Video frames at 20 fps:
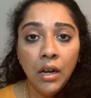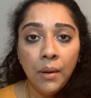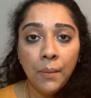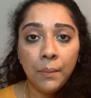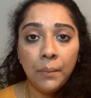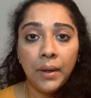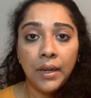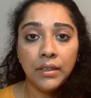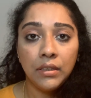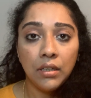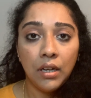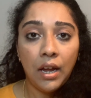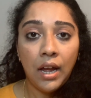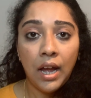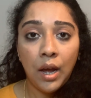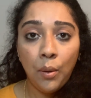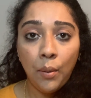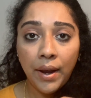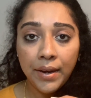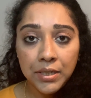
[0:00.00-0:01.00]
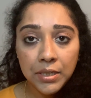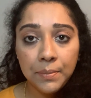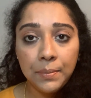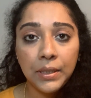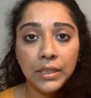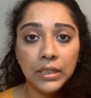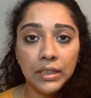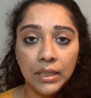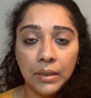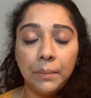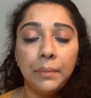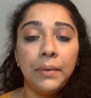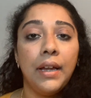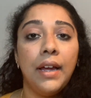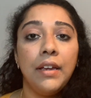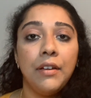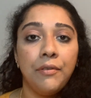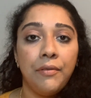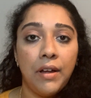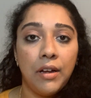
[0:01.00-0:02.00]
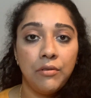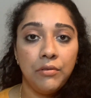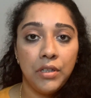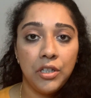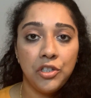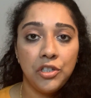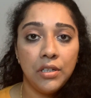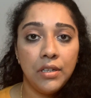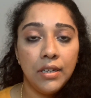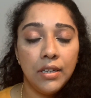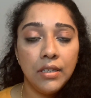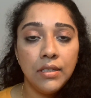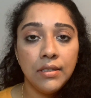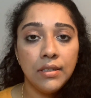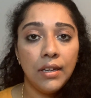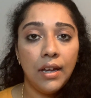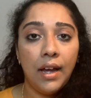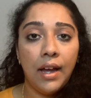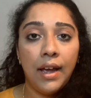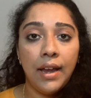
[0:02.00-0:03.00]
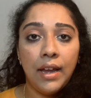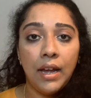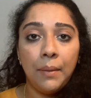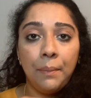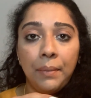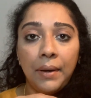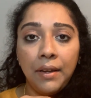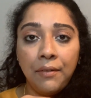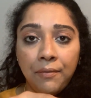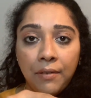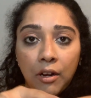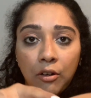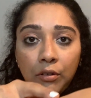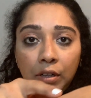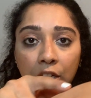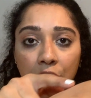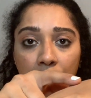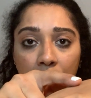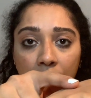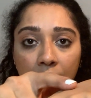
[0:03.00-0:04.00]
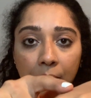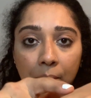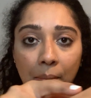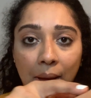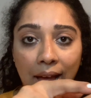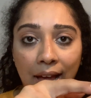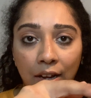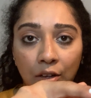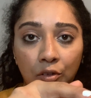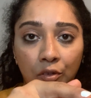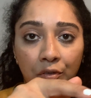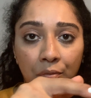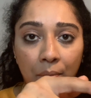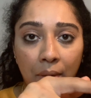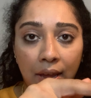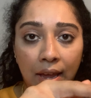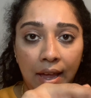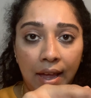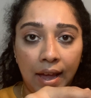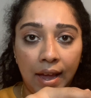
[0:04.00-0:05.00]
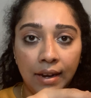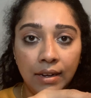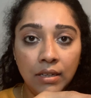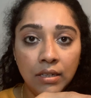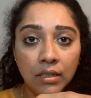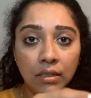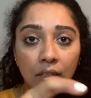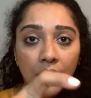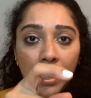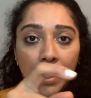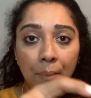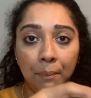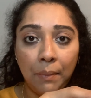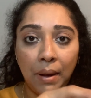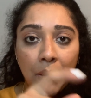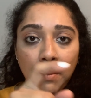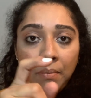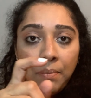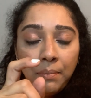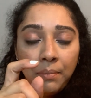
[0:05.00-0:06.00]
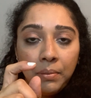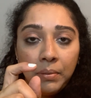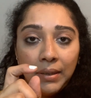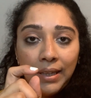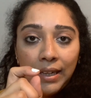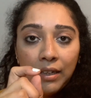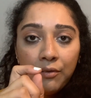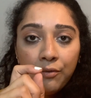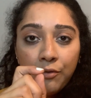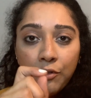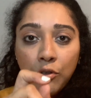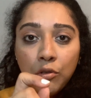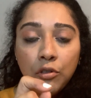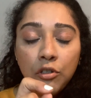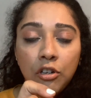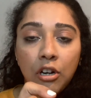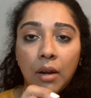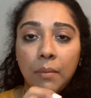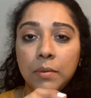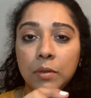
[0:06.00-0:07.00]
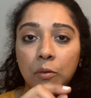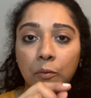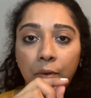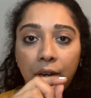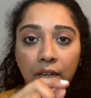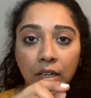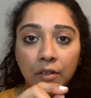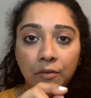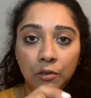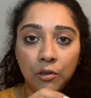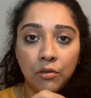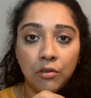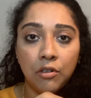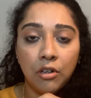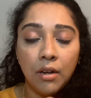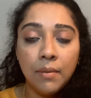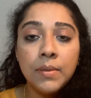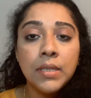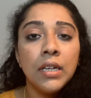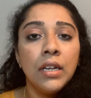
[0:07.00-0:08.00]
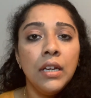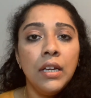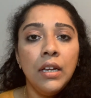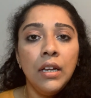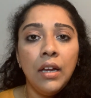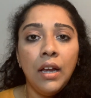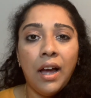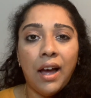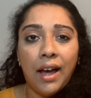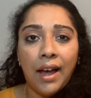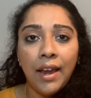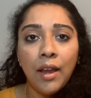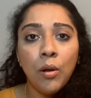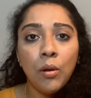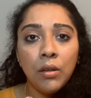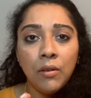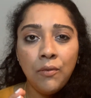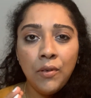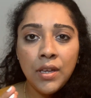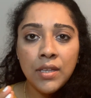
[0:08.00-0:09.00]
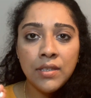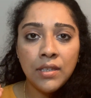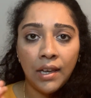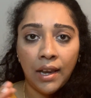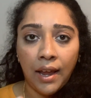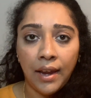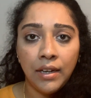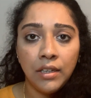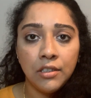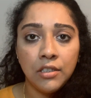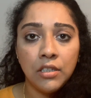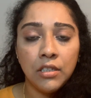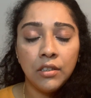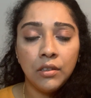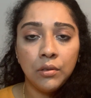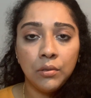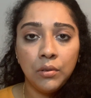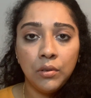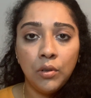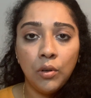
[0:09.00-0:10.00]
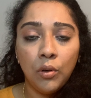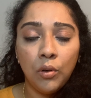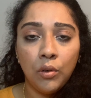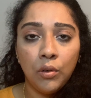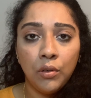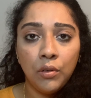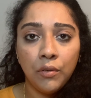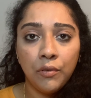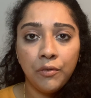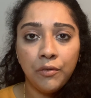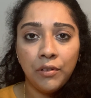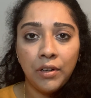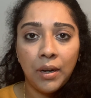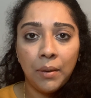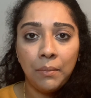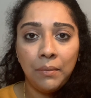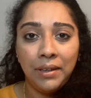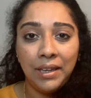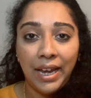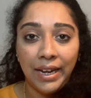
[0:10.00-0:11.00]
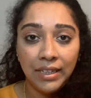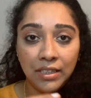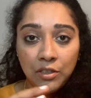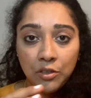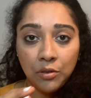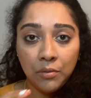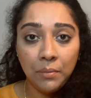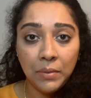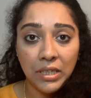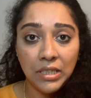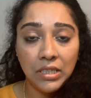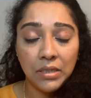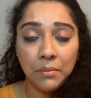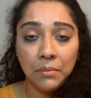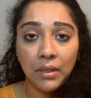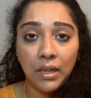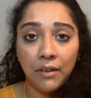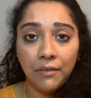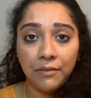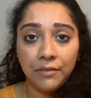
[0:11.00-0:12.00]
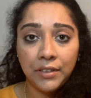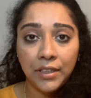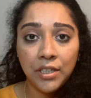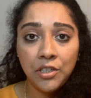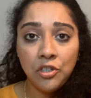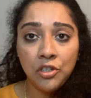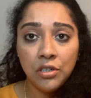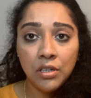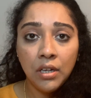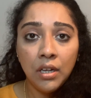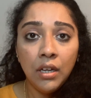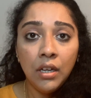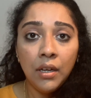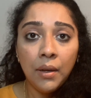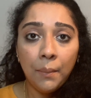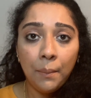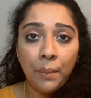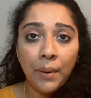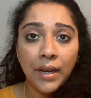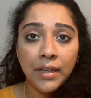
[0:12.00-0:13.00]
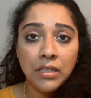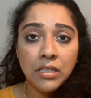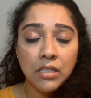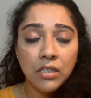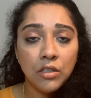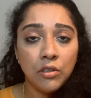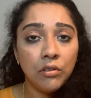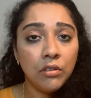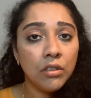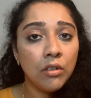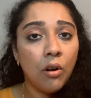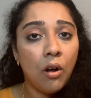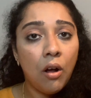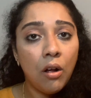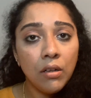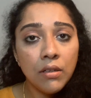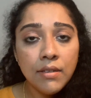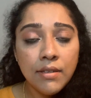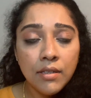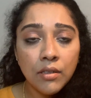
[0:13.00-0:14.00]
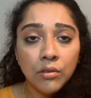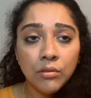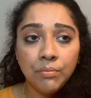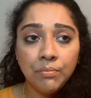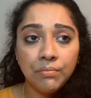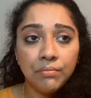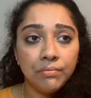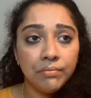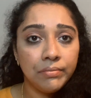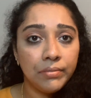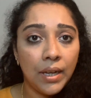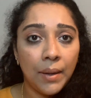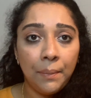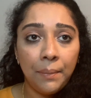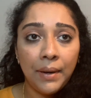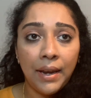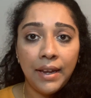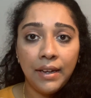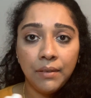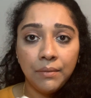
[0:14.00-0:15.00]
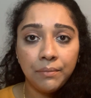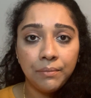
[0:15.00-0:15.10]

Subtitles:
But how I typically apply a foundation is, I apply foundation in the back of my hand. I pump like few drops, very few drops. I always like to go from light to medium coverage, but you could also apply